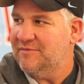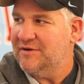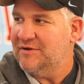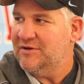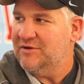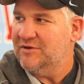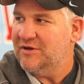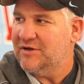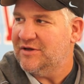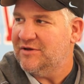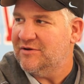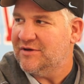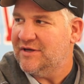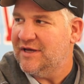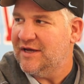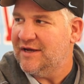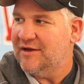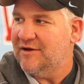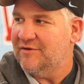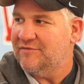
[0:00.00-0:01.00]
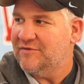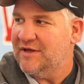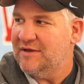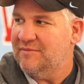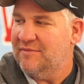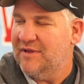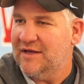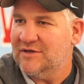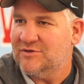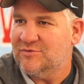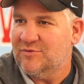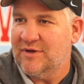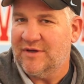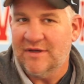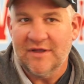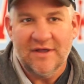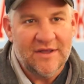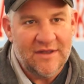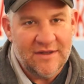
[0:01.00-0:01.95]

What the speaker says: I mean, you look at our kickoff team last week.